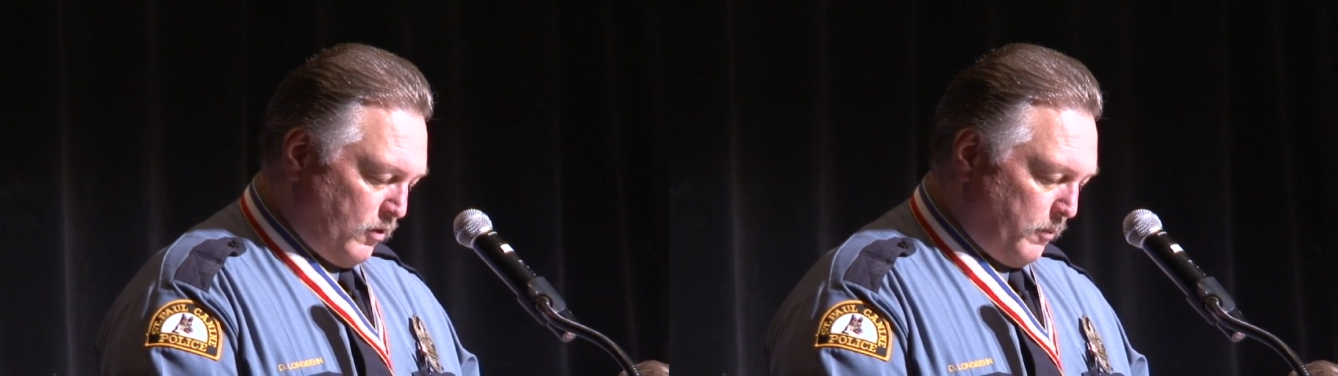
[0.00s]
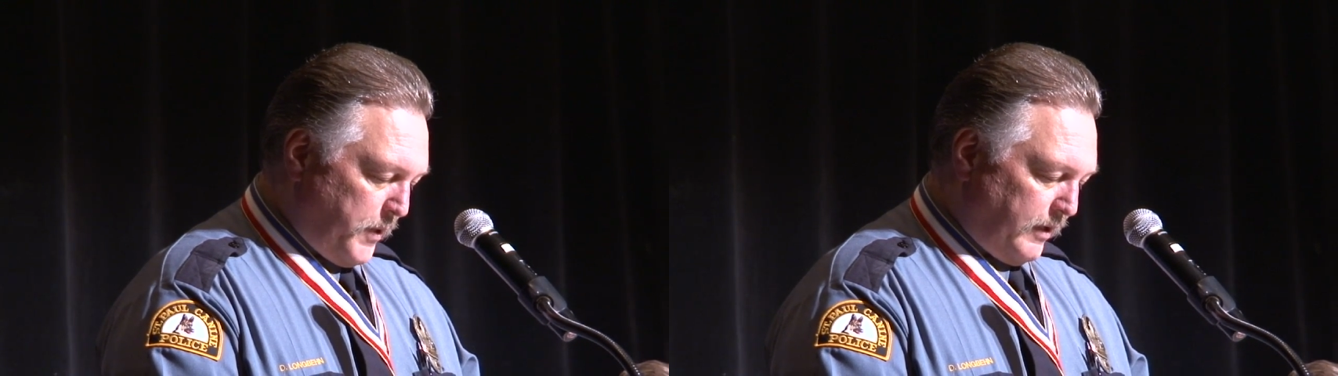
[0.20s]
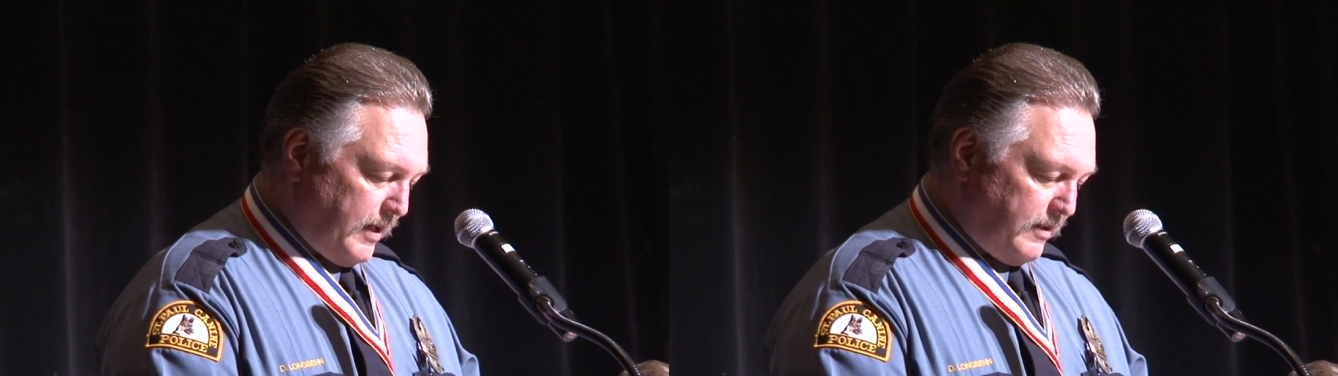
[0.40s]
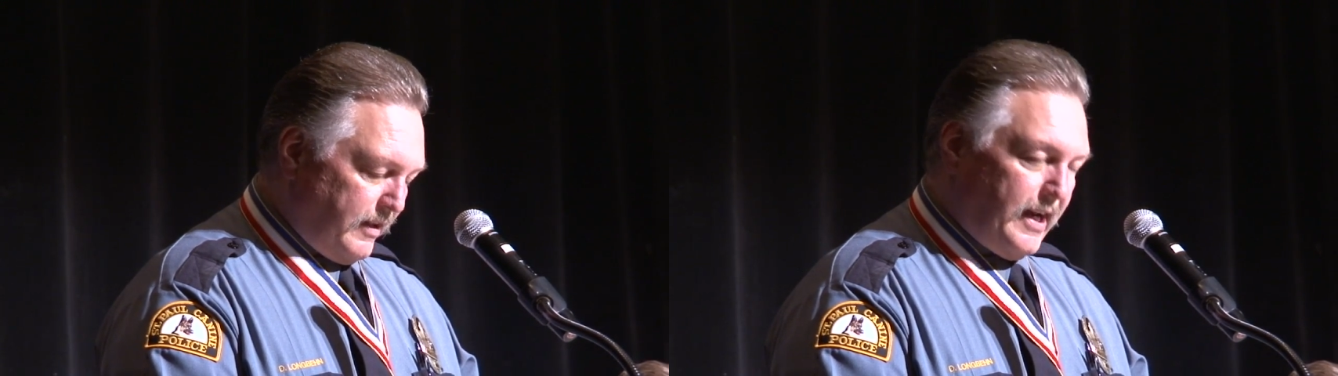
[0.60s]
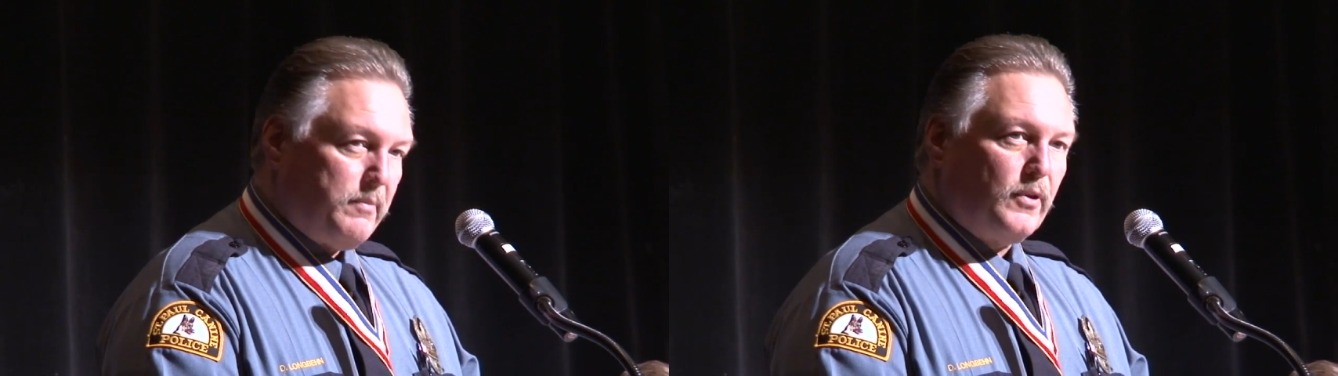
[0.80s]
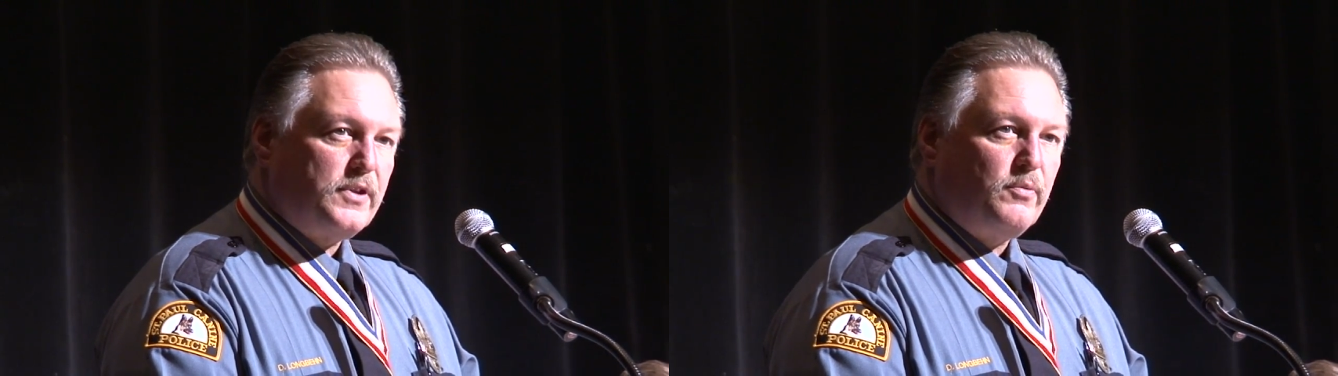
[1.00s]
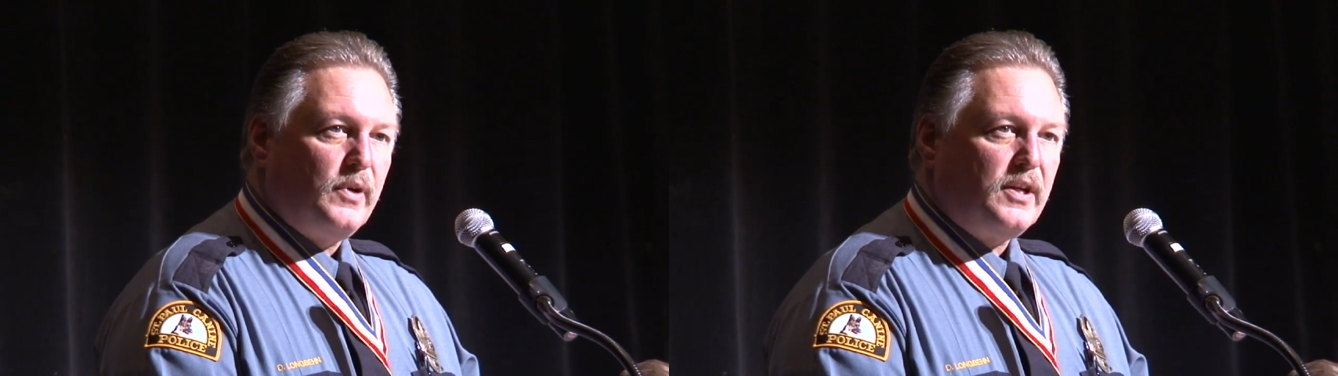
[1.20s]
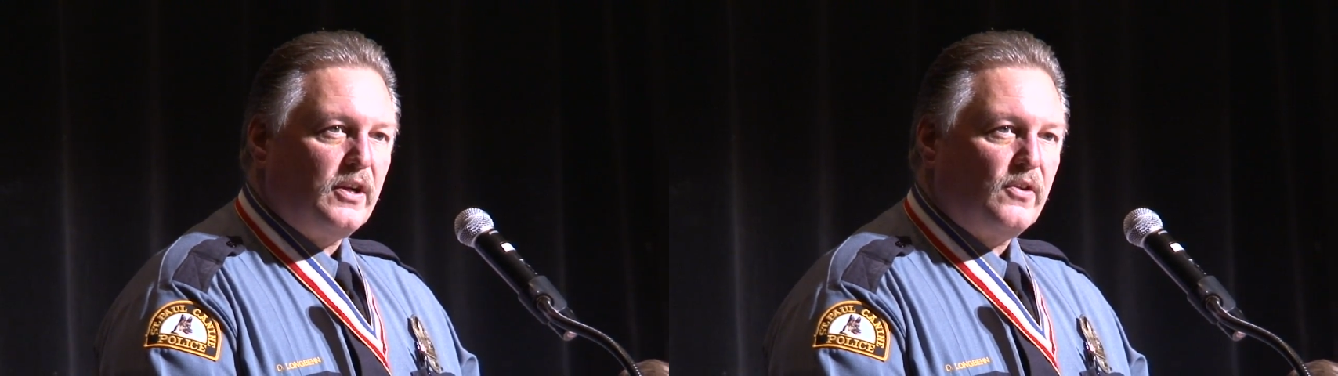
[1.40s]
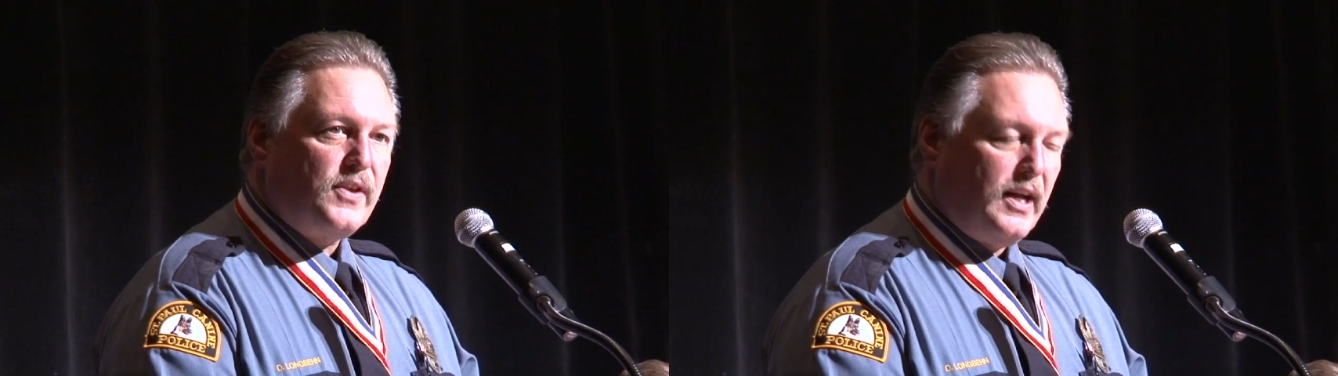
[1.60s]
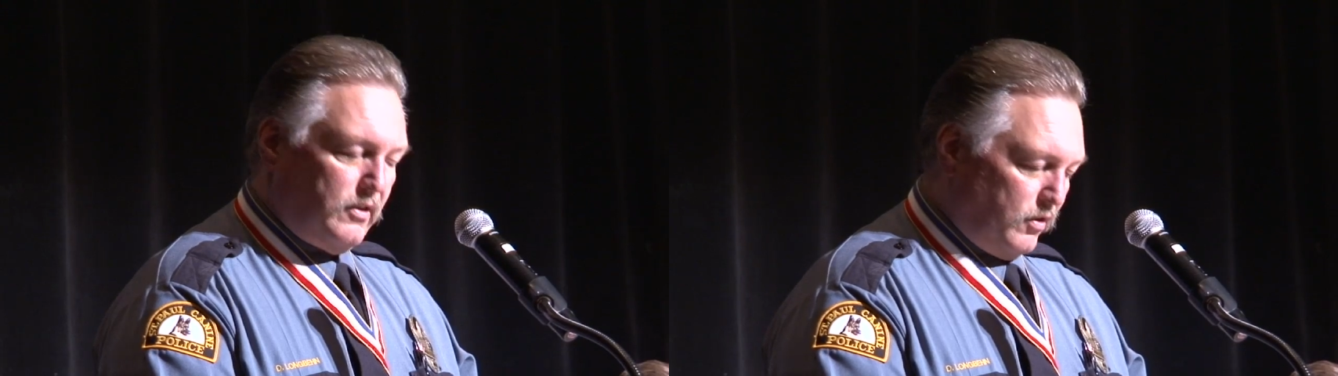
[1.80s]
hoping that the neighbors would
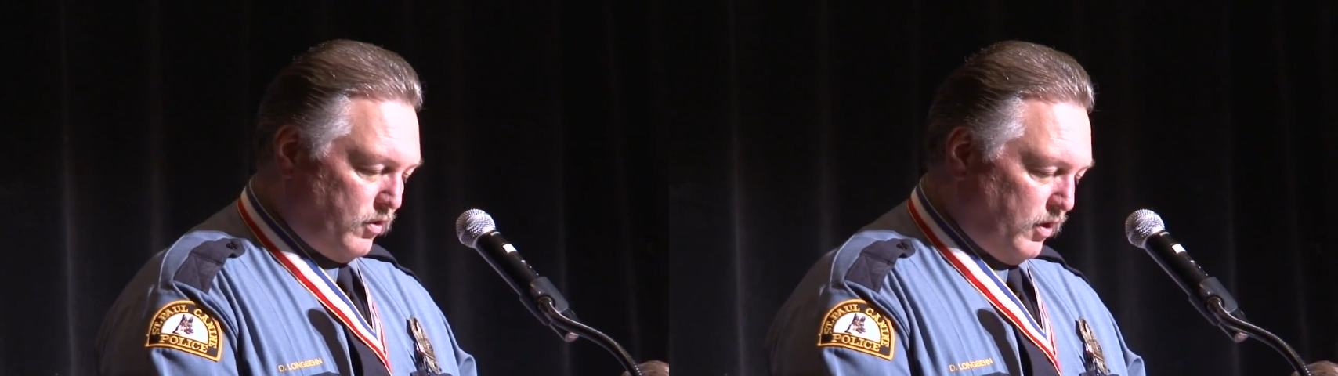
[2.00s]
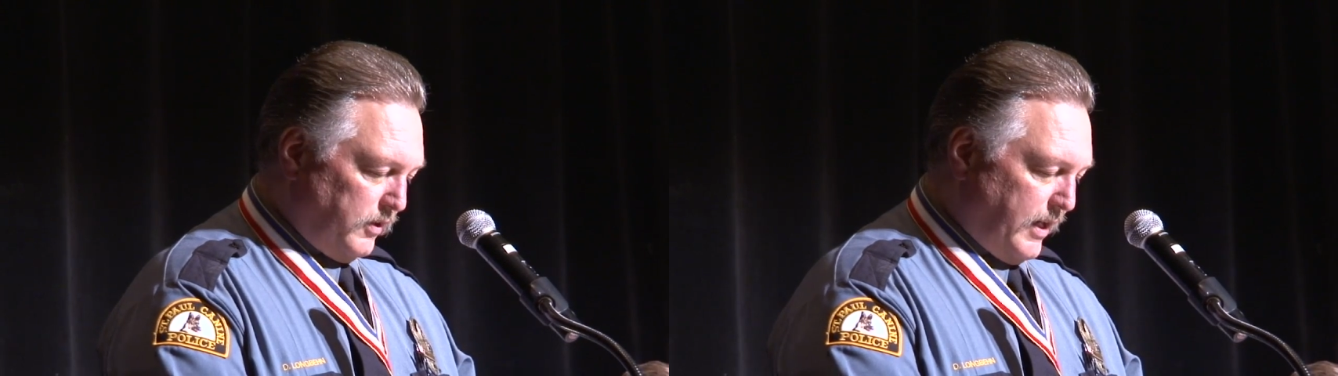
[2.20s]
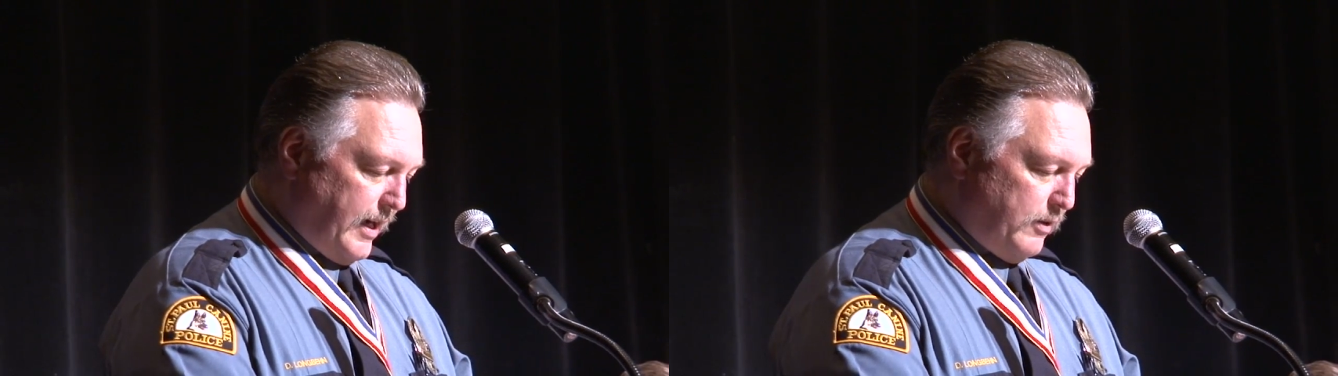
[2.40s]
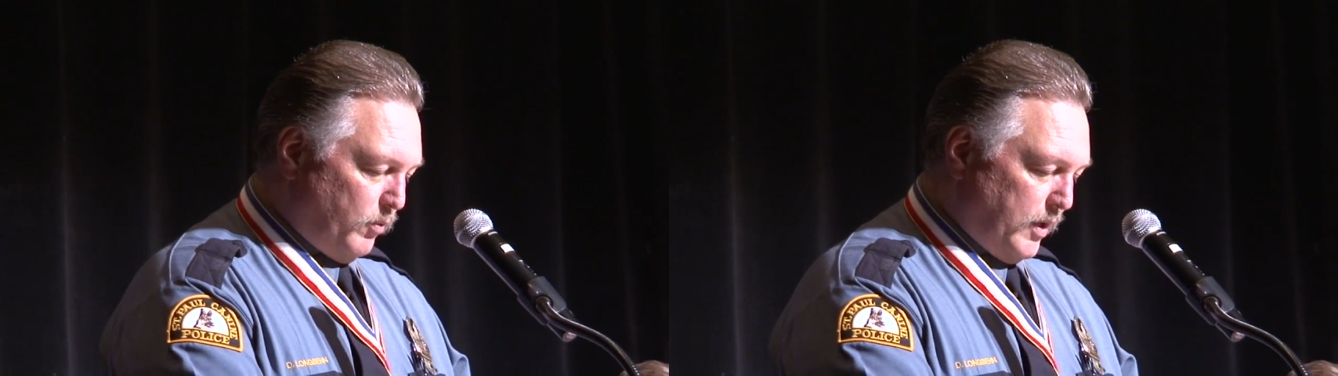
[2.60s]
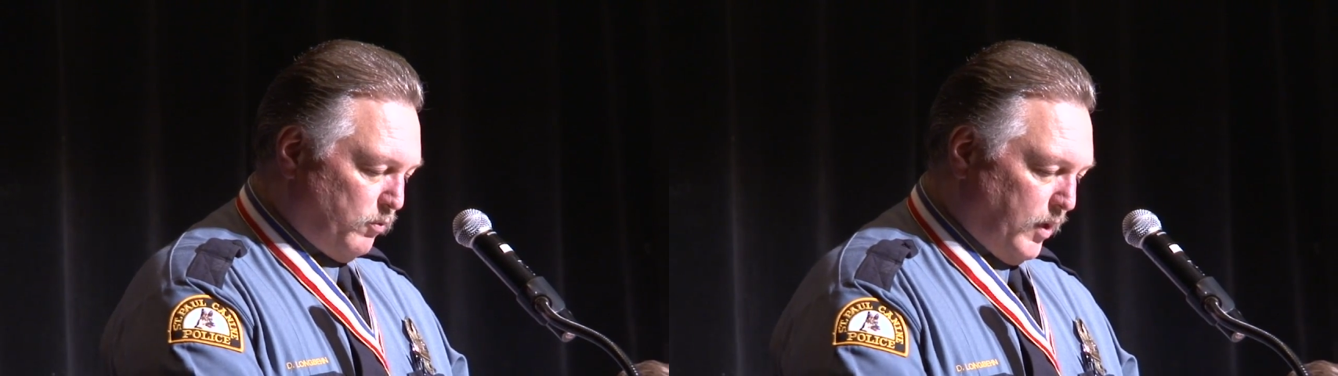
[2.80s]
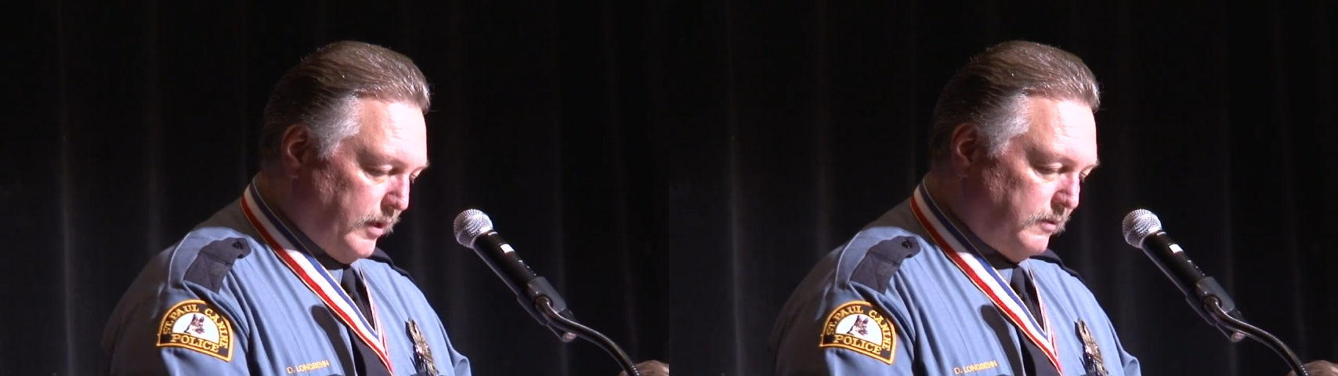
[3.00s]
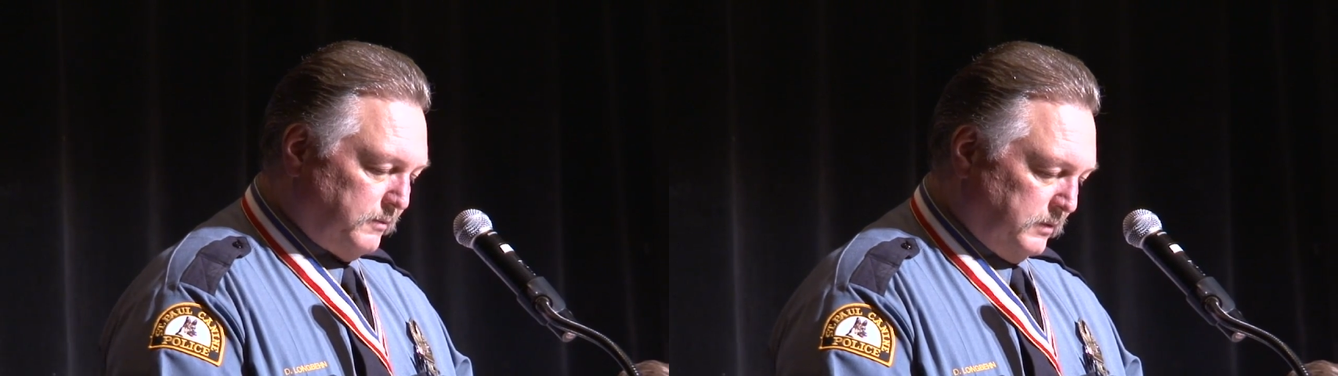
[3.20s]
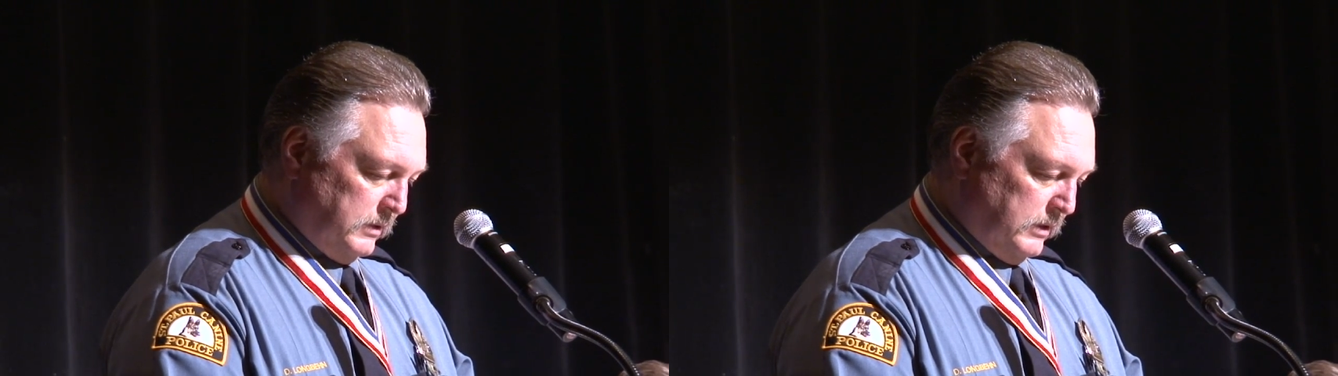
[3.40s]
hear that and call 911.